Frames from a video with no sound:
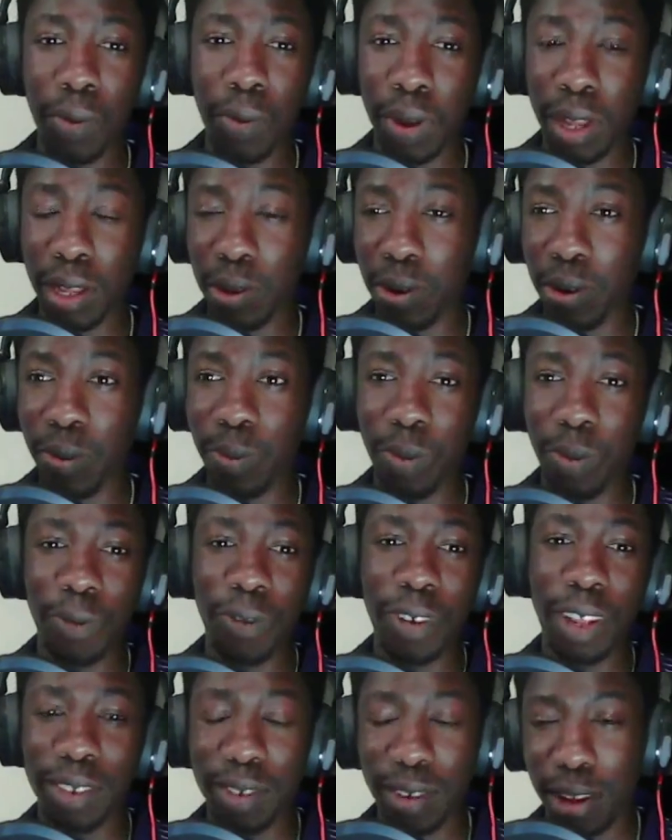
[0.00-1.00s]
where you're a
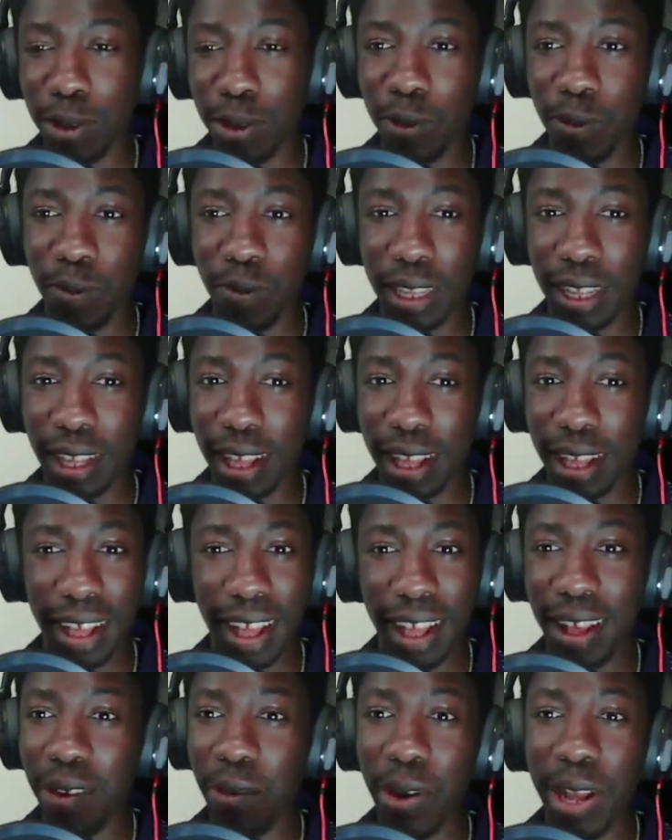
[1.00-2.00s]
professor at UVic.
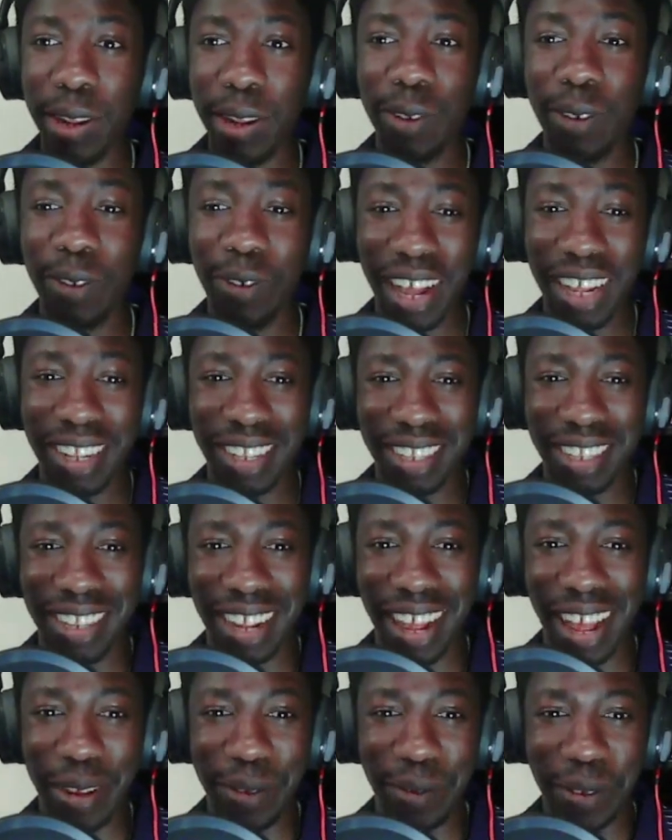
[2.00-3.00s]
Where do you find the
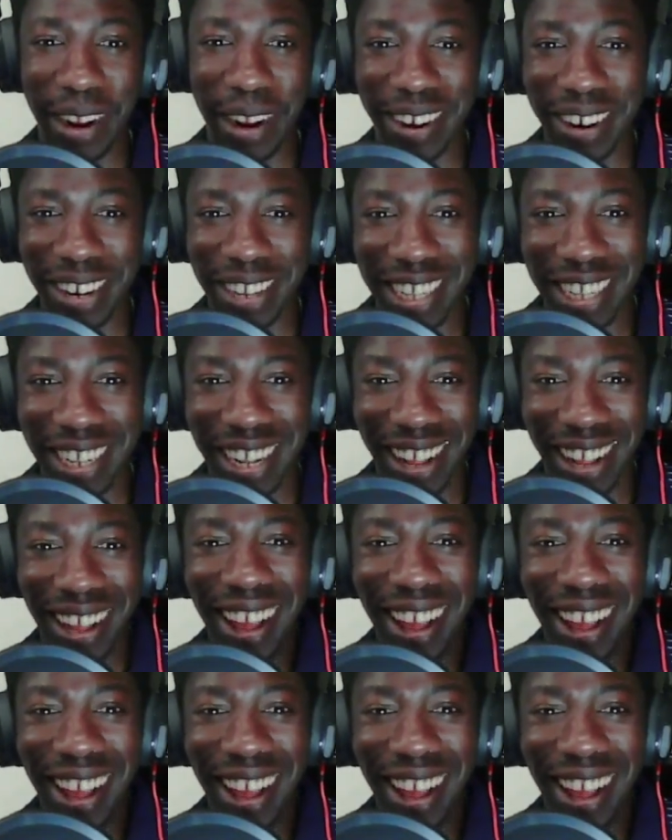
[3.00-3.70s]
time, Karolina?